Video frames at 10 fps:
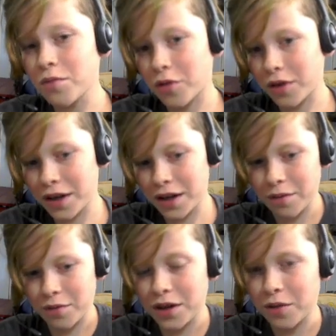boy name.
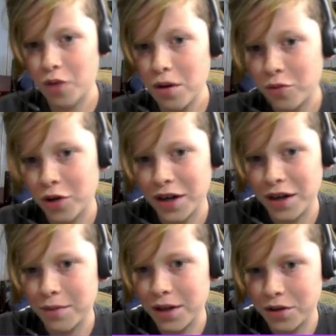We need one boy
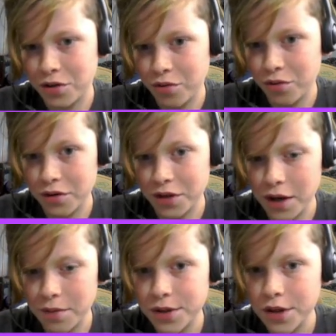name and two girls'
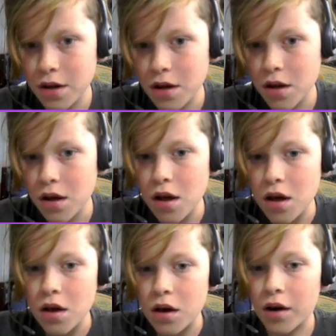names.
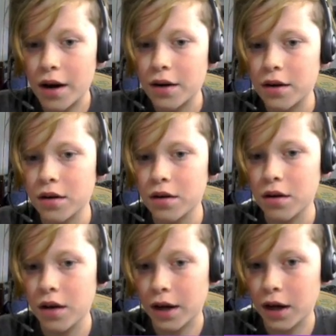Okay.
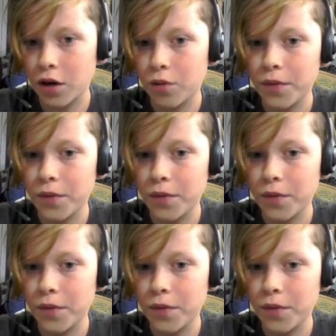Hi, Kylo.